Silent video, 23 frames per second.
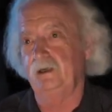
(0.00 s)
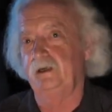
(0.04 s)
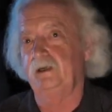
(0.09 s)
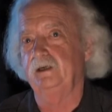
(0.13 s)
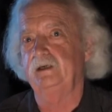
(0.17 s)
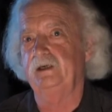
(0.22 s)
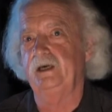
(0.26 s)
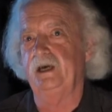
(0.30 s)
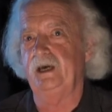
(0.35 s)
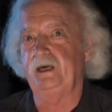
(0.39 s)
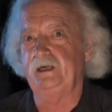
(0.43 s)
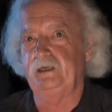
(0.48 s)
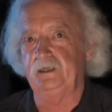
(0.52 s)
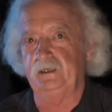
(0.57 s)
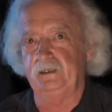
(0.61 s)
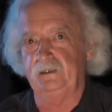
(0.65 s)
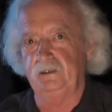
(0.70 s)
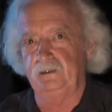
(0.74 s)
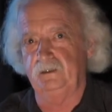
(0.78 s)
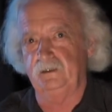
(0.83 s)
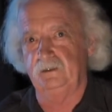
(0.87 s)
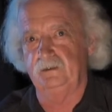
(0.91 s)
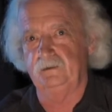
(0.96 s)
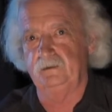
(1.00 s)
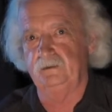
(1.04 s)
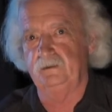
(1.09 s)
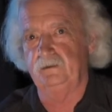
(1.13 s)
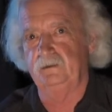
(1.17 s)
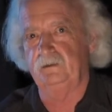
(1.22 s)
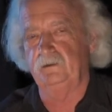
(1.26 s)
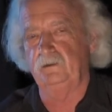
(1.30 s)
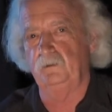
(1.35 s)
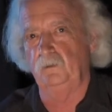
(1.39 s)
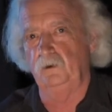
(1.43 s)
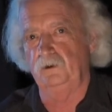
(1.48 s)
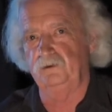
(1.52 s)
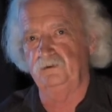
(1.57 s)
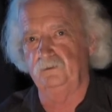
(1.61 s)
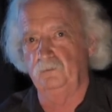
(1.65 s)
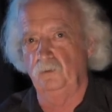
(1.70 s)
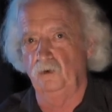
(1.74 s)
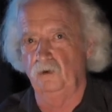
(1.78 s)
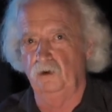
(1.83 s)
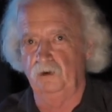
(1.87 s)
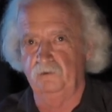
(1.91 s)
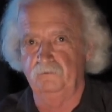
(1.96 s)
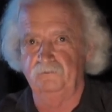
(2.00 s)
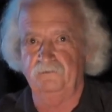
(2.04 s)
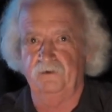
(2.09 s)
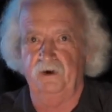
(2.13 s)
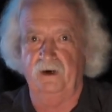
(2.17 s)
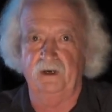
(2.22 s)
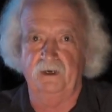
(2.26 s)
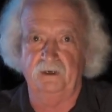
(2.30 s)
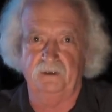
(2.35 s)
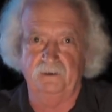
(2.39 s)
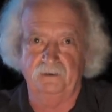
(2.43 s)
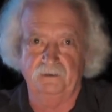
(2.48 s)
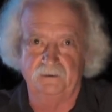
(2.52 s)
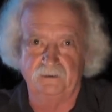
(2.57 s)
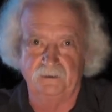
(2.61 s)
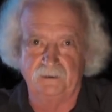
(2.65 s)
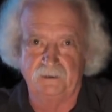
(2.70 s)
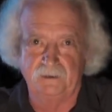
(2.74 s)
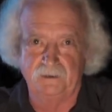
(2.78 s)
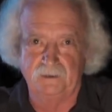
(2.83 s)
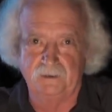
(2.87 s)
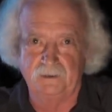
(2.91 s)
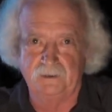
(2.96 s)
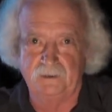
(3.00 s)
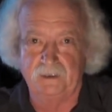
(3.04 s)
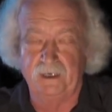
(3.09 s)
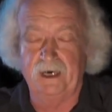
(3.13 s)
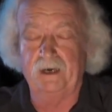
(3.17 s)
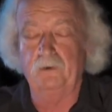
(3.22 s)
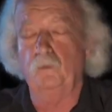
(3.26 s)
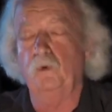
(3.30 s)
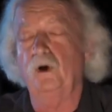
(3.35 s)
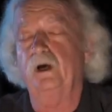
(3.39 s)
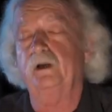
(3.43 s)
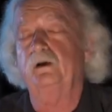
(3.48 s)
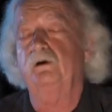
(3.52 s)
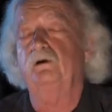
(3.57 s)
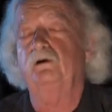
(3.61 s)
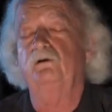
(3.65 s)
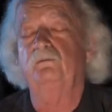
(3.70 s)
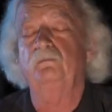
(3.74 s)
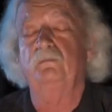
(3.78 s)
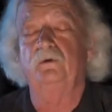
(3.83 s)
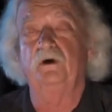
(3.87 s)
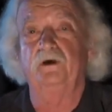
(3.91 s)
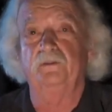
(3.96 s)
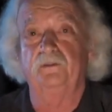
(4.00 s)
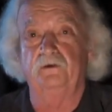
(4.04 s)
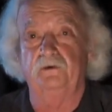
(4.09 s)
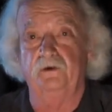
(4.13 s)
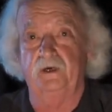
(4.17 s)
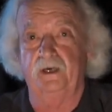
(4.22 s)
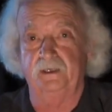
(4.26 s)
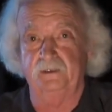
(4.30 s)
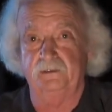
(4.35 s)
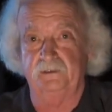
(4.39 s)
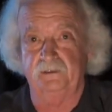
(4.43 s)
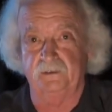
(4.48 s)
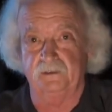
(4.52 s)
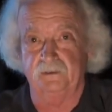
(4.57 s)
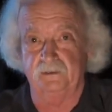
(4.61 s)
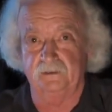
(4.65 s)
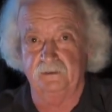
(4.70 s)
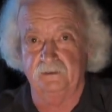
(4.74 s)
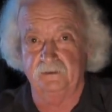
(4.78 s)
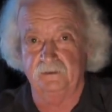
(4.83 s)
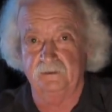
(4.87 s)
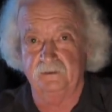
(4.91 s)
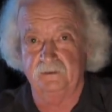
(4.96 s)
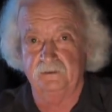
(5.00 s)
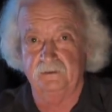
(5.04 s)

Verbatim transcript: Katy was mortified at what her mother had done.